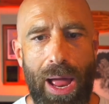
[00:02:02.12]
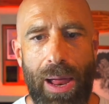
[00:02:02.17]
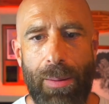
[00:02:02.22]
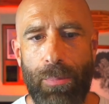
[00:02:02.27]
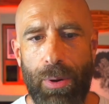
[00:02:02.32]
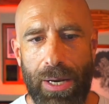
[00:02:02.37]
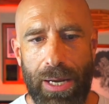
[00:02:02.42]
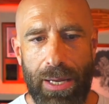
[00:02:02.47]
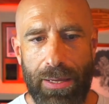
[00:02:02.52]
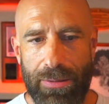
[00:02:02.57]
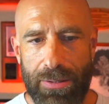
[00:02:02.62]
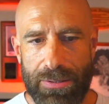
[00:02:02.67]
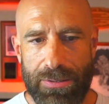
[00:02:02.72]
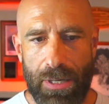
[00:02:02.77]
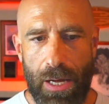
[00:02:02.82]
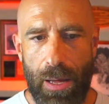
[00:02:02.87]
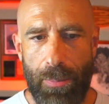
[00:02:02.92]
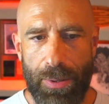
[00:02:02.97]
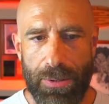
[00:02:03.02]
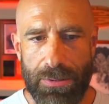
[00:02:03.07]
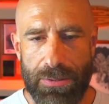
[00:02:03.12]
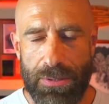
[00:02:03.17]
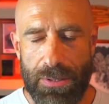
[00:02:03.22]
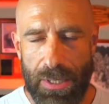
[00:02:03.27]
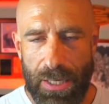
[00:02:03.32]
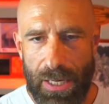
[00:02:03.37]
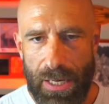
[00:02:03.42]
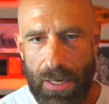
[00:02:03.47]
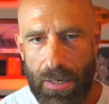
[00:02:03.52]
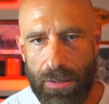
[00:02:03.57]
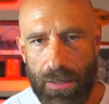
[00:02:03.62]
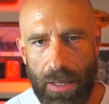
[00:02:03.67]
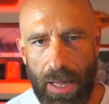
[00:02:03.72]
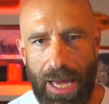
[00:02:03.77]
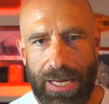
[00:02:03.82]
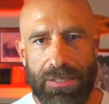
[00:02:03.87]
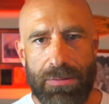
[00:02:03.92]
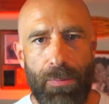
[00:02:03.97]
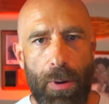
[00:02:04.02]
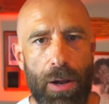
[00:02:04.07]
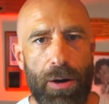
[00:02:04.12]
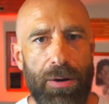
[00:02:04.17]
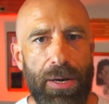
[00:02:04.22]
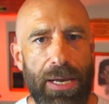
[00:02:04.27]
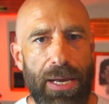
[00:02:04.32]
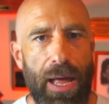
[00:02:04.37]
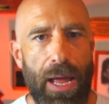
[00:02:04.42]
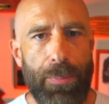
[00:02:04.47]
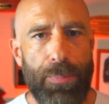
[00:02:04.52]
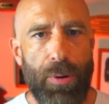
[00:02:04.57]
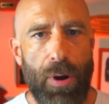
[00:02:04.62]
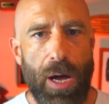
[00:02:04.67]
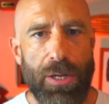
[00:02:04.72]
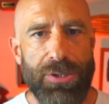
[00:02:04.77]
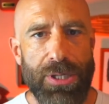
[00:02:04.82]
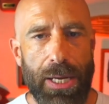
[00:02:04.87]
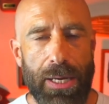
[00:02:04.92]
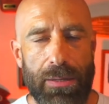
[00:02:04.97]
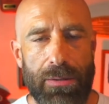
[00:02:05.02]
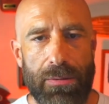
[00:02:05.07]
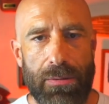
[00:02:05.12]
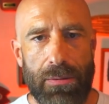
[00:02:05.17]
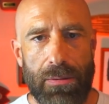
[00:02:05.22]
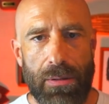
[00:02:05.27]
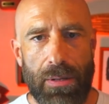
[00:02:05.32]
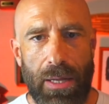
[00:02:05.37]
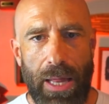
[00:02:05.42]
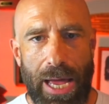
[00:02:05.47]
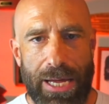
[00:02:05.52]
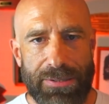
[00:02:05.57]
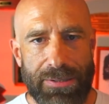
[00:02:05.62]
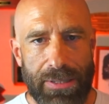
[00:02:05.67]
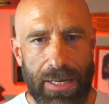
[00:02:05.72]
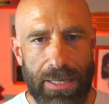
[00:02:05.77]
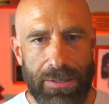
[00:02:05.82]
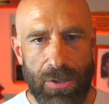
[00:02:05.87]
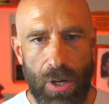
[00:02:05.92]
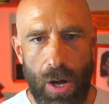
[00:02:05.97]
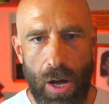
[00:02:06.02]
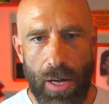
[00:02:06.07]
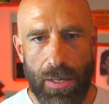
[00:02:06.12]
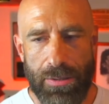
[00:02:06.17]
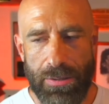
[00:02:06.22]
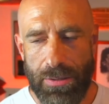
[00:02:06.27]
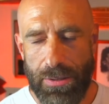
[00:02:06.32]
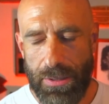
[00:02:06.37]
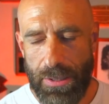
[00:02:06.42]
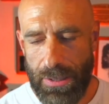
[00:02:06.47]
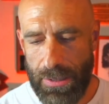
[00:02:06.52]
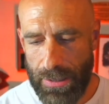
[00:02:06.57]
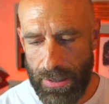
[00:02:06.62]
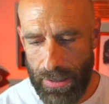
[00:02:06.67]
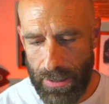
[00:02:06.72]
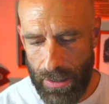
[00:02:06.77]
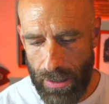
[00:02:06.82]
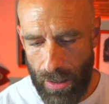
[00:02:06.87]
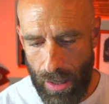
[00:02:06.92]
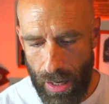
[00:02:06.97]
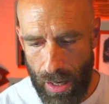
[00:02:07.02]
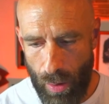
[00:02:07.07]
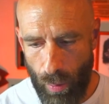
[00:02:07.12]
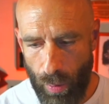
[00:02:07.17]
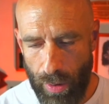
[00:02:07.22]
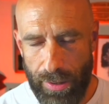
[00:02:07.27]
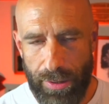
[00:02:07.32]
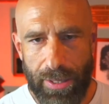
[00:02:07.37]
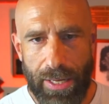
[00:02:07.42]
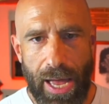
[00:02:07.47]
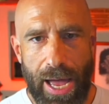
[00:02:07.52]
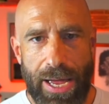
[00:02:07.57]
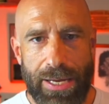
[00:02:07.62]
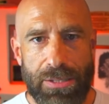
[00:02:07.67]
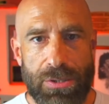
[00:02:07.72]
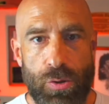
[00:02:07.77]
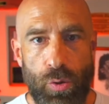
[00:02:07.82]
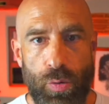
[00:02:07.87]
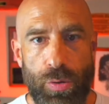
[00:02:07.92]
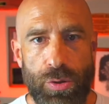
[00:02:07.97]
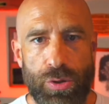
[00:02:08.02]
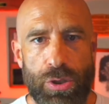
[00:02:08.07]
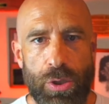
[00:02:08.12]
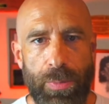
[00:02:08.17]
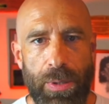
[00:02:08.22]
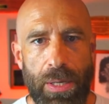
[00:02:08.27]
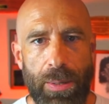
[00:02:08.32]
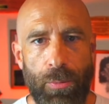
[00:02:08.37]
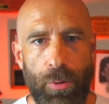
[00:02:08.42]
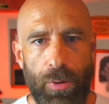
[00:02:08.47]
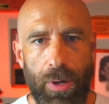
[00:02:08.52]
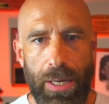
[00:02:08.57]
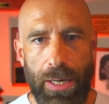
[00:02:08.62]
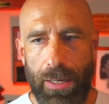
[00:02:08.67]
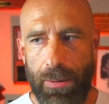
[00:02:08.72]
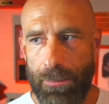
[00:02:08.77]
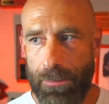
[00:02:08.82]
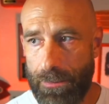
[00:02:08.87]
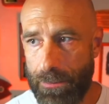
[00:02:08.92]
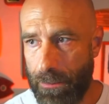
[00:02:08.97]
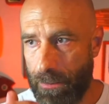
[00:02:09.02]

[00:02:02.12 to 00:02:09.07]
I'm bringing this up is the last Modern Day Night Project class that I taught, one of the guys who used to be a Marine